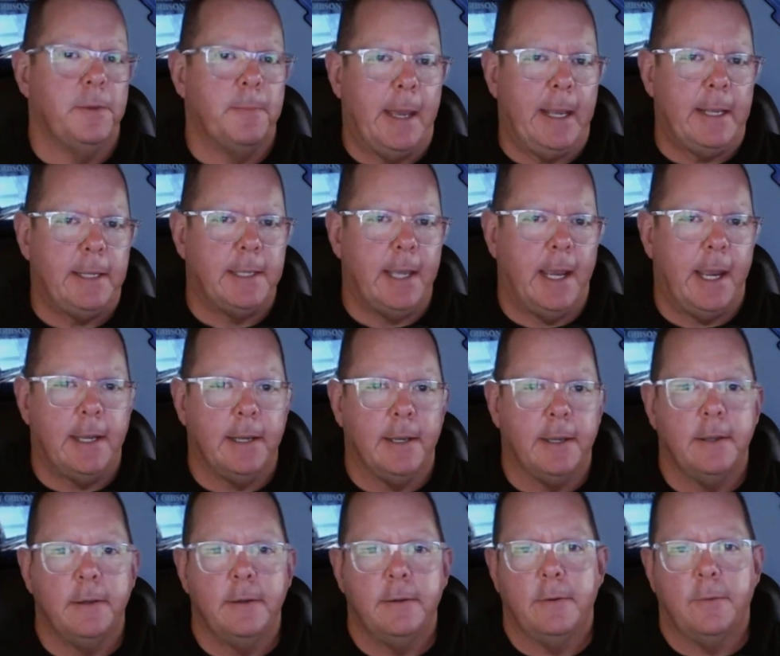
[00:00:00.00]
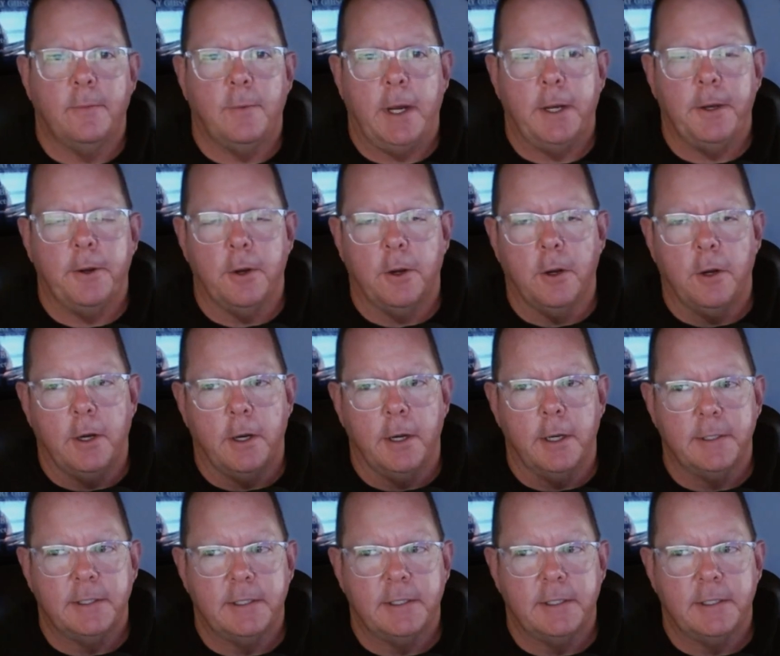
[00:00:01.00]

maintain it while you're gone?